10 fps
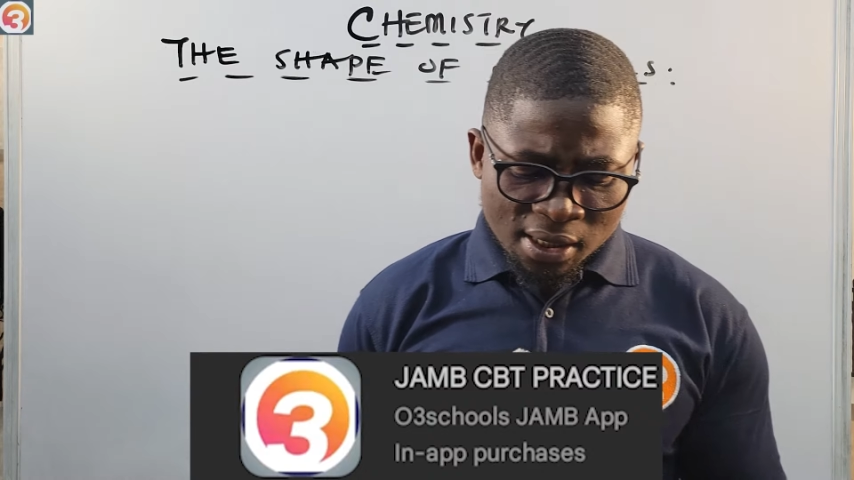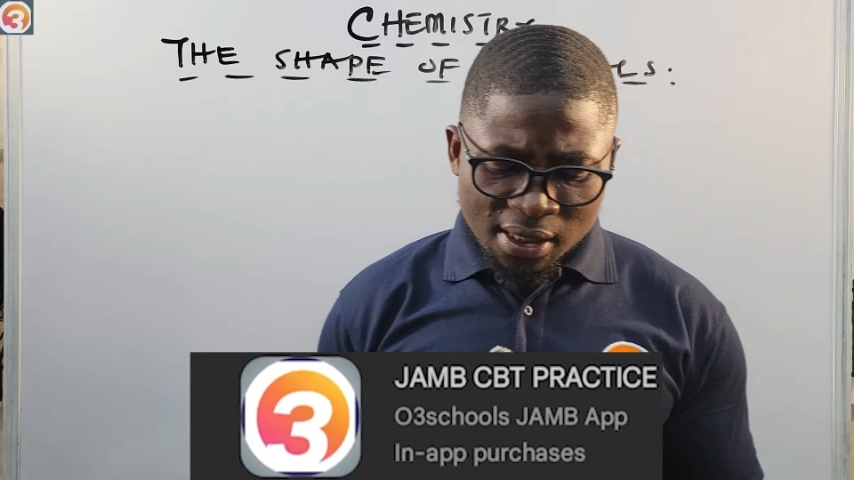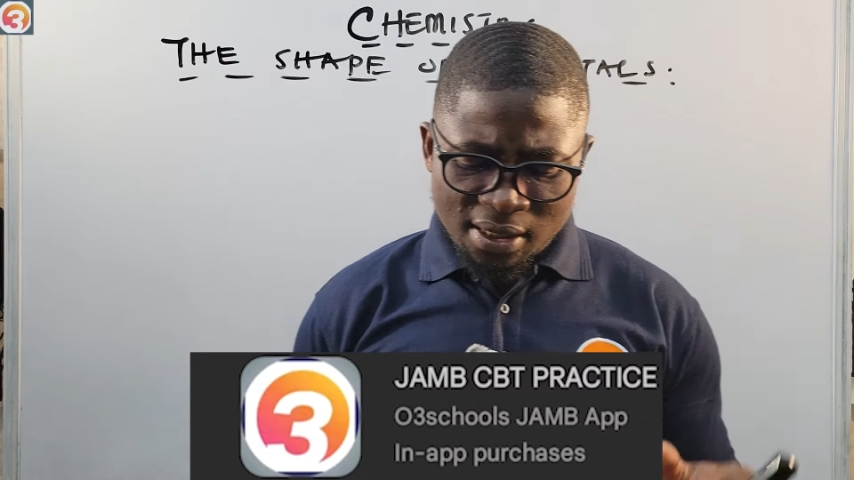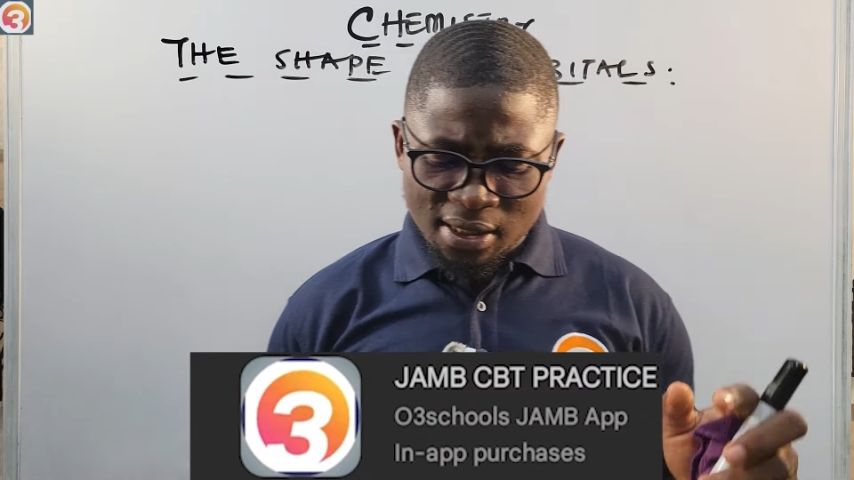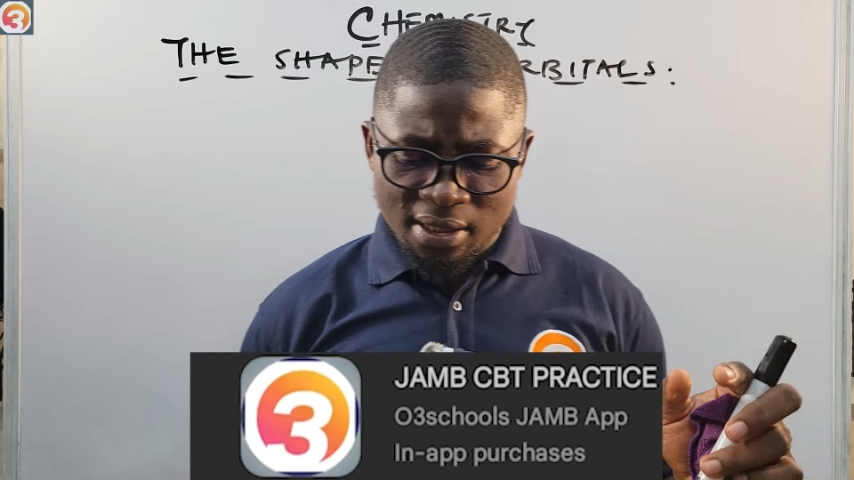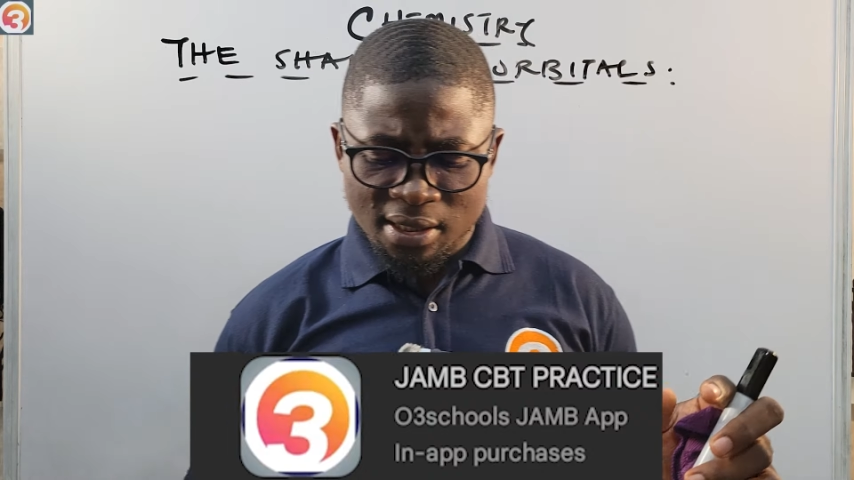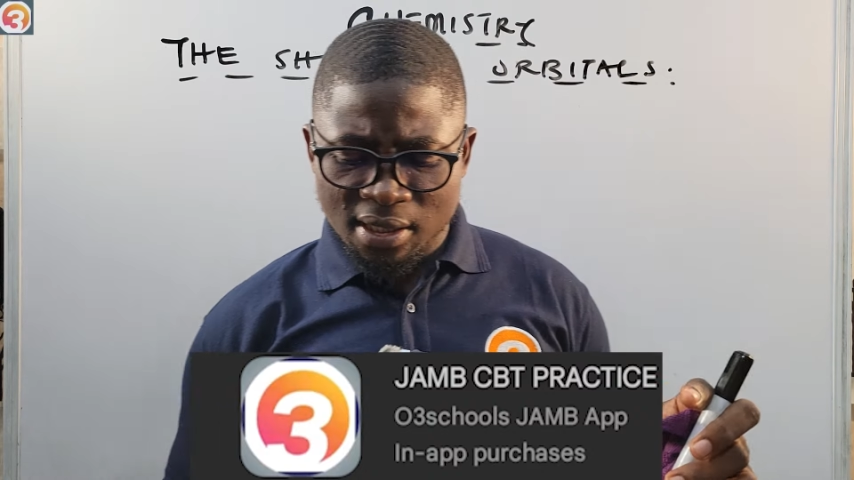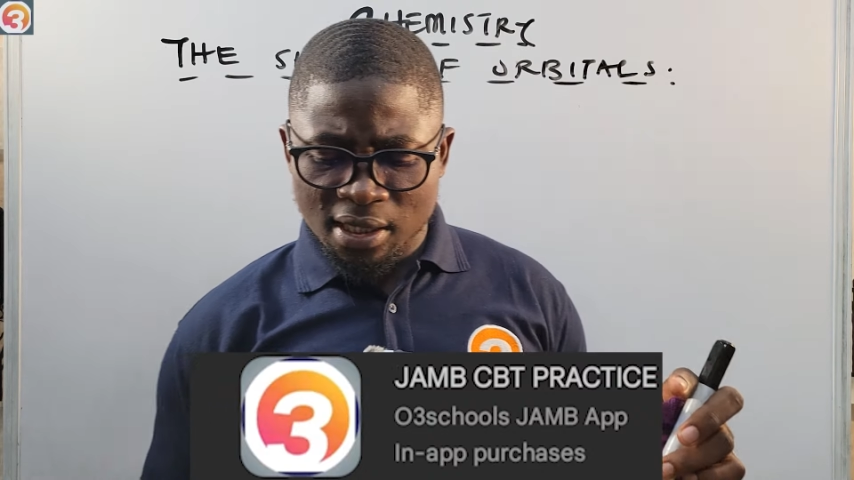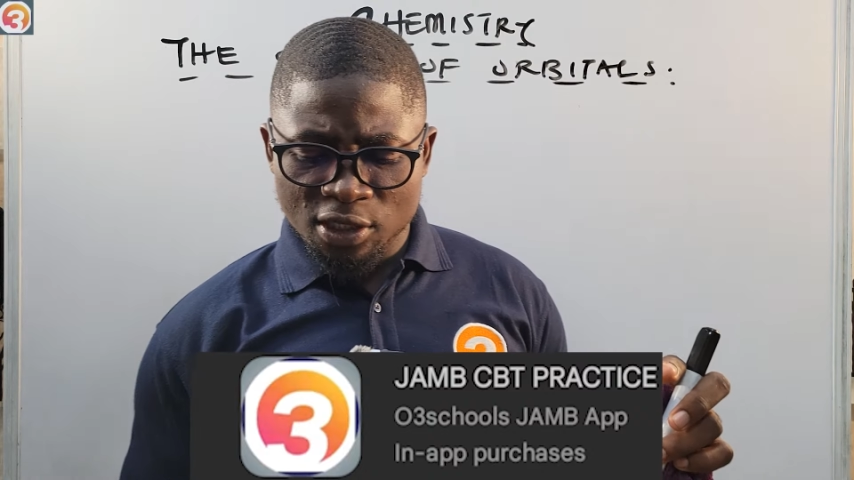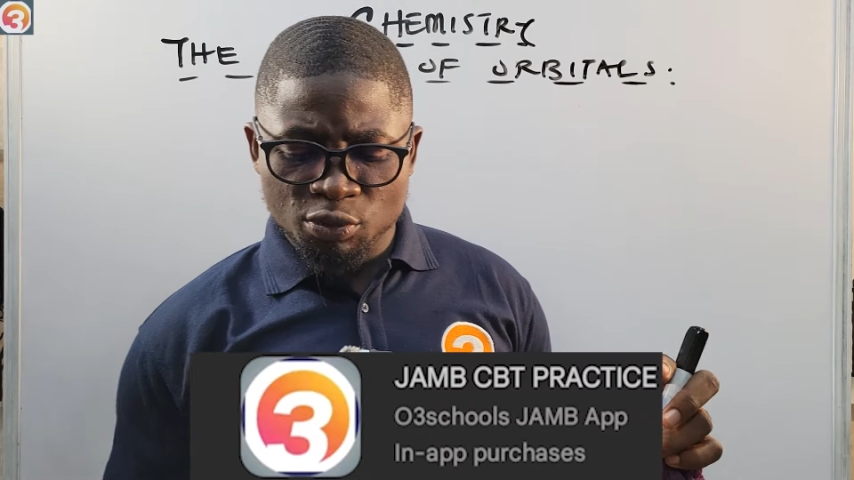This is
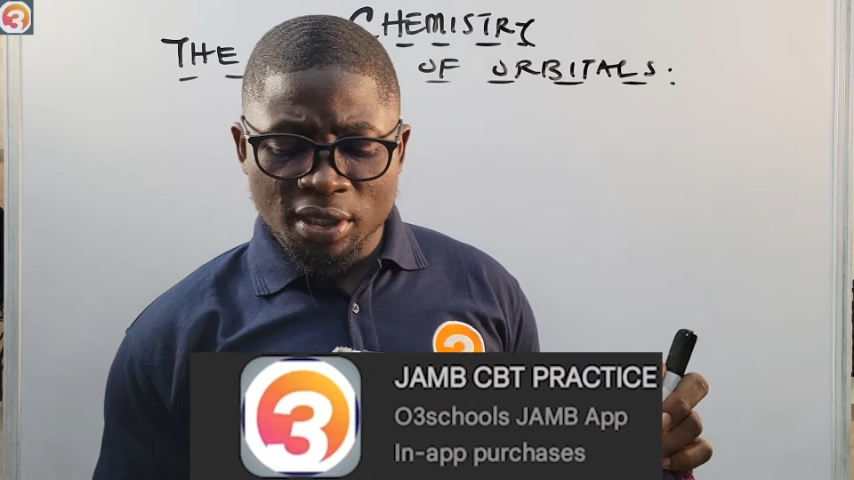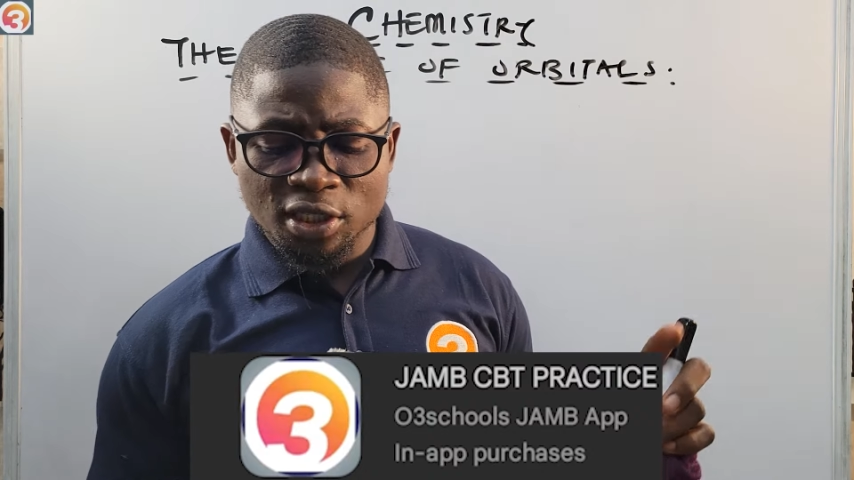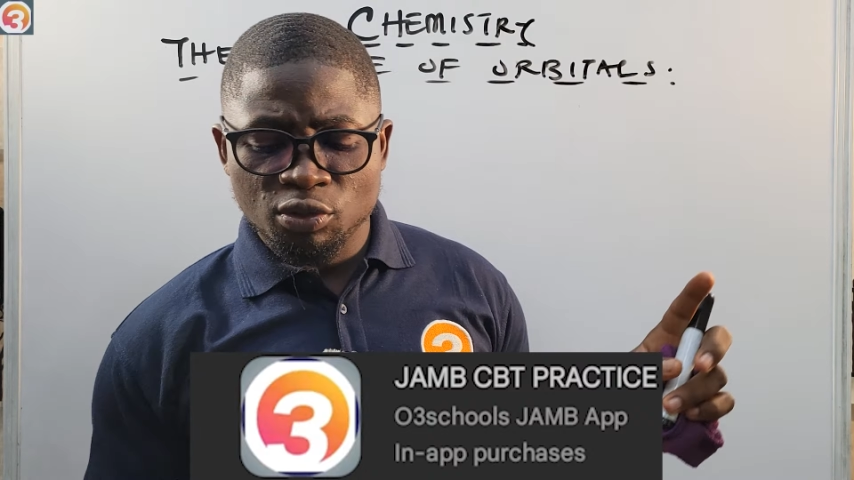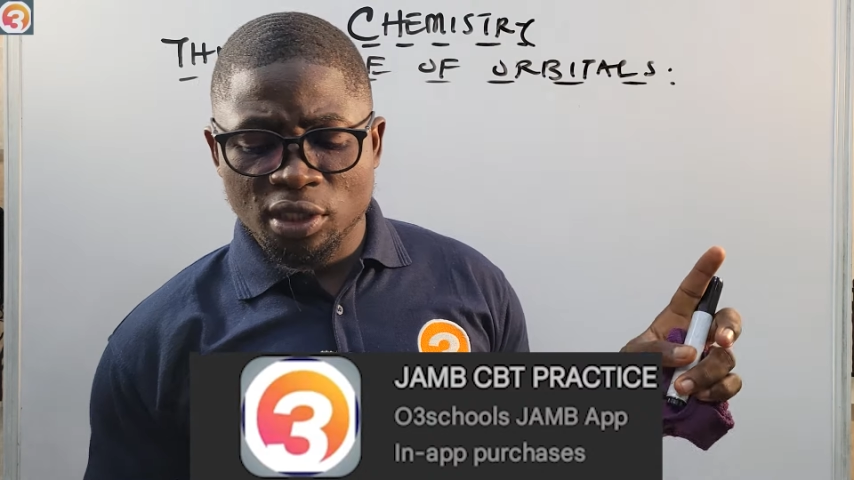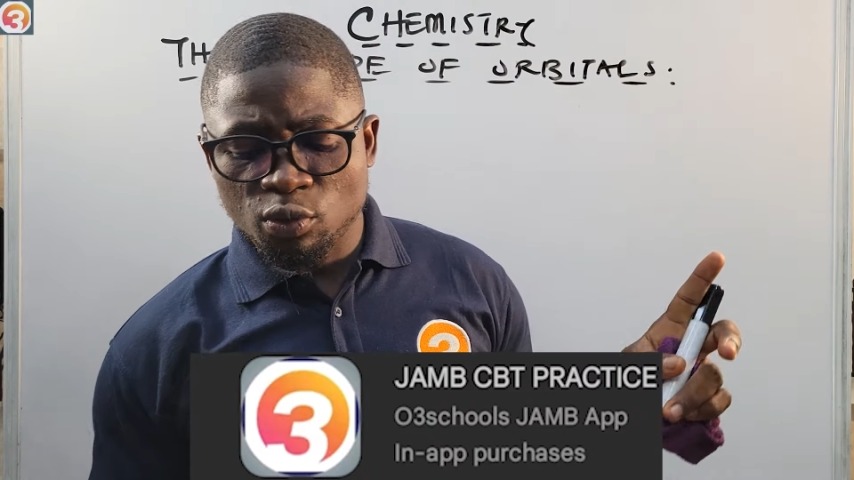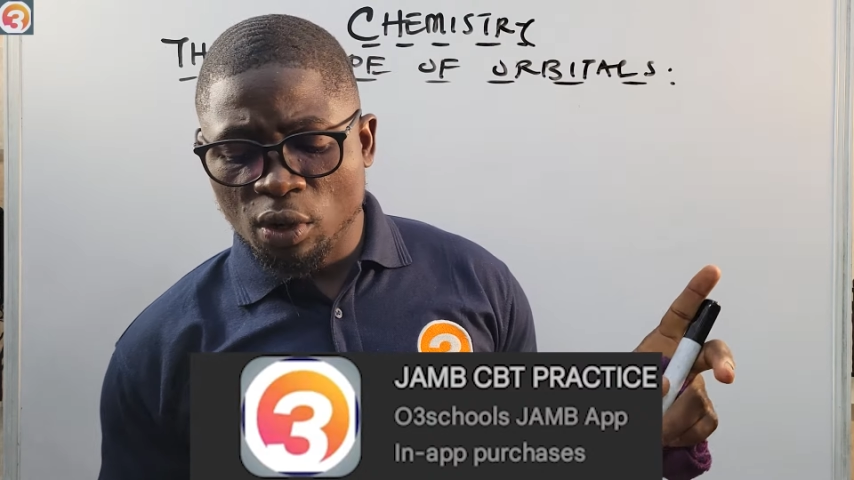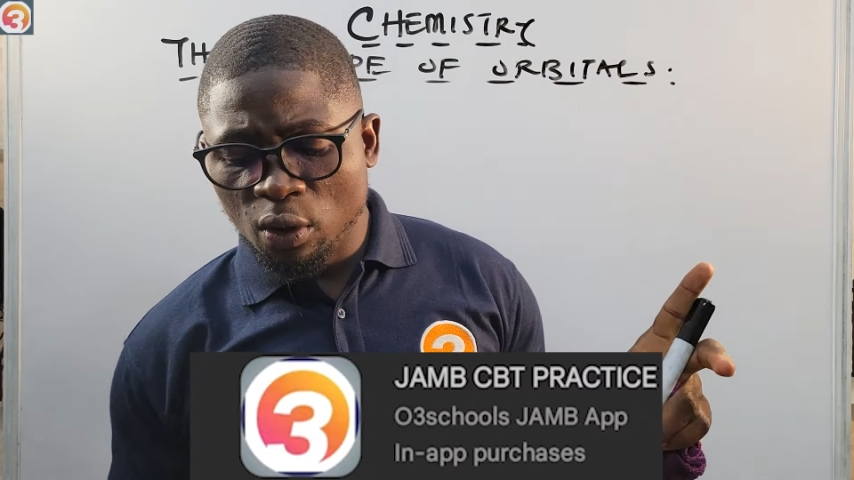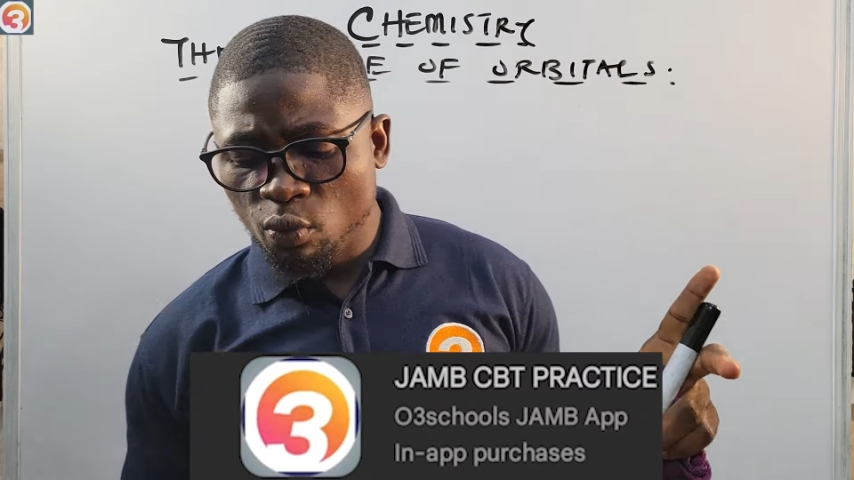a 2021